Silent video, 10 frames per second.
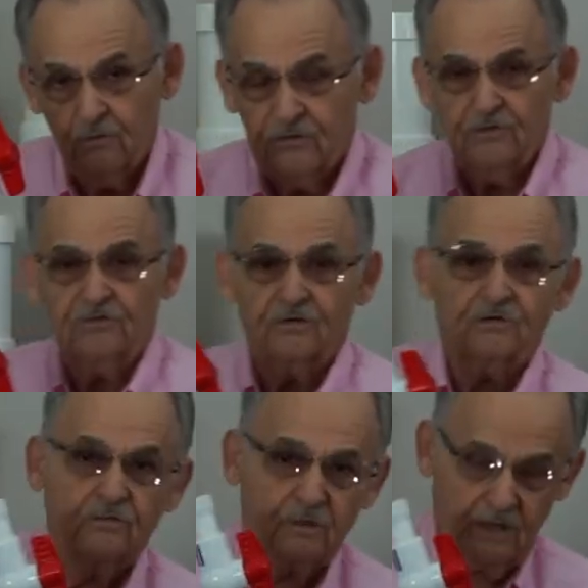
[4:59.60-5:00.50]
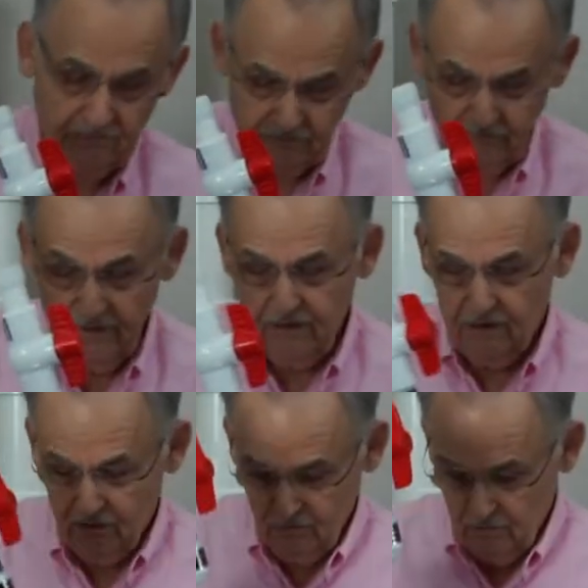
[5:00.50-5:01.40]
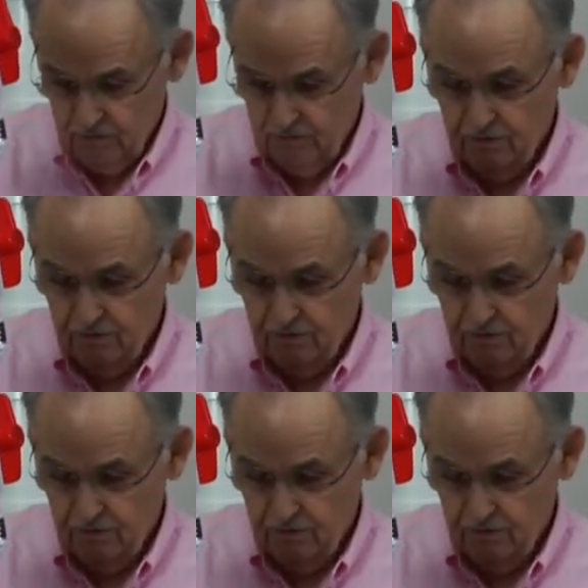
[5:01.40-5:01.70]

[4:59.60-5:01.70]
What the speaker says: with this extractor now